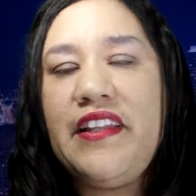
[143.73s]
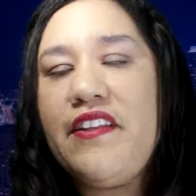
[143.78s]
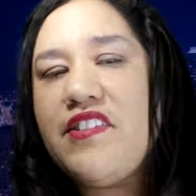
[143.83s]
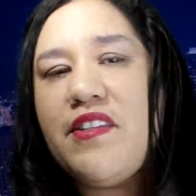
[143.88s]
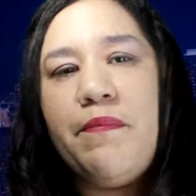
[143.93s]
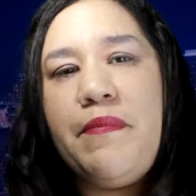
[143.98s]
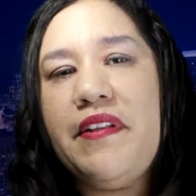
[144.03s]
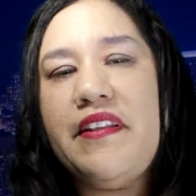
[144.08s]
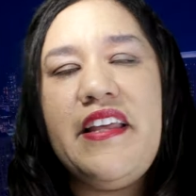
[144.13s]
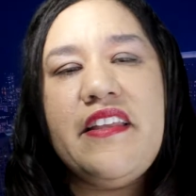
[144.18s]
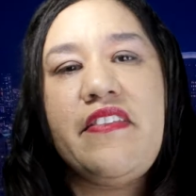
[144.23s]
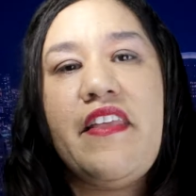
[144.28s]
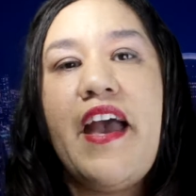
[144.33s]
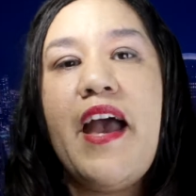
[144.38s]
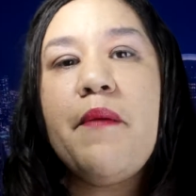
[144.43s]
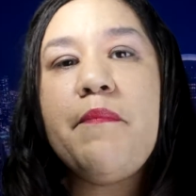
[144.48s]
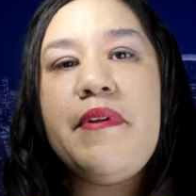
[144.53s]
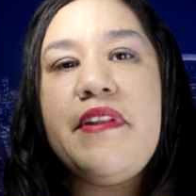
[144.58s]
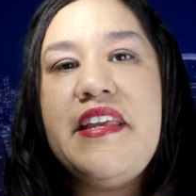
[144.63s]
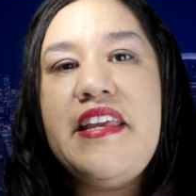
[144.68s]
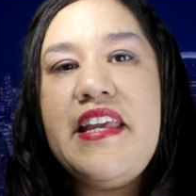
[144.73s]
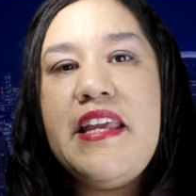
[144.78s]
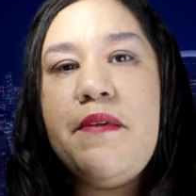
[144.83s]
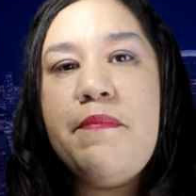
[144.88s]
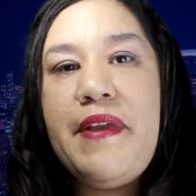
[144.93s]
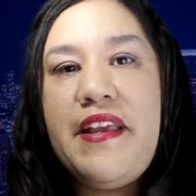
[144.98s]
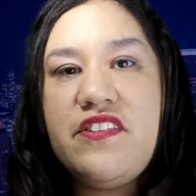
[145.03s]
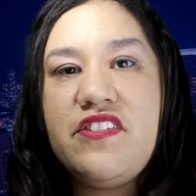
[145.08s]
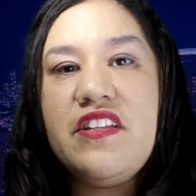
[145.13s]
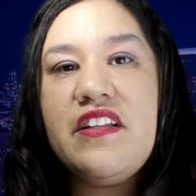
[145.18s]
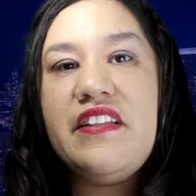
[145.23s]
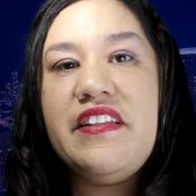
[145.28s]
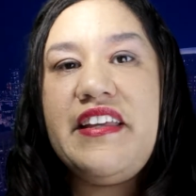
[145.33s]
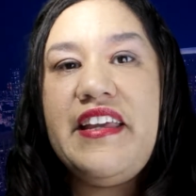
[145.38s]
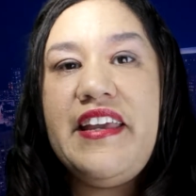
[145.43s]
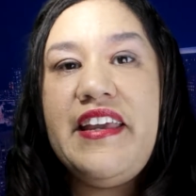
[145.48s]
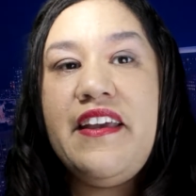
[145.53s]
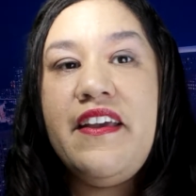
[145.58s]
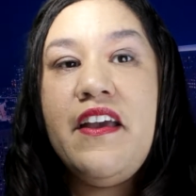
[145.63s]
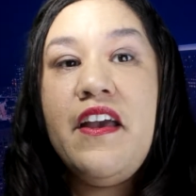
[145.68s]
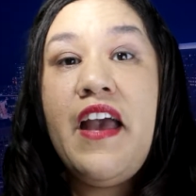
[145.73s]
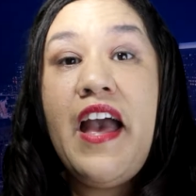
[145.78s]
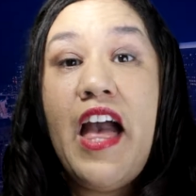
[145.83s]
It's something like that. But he basically,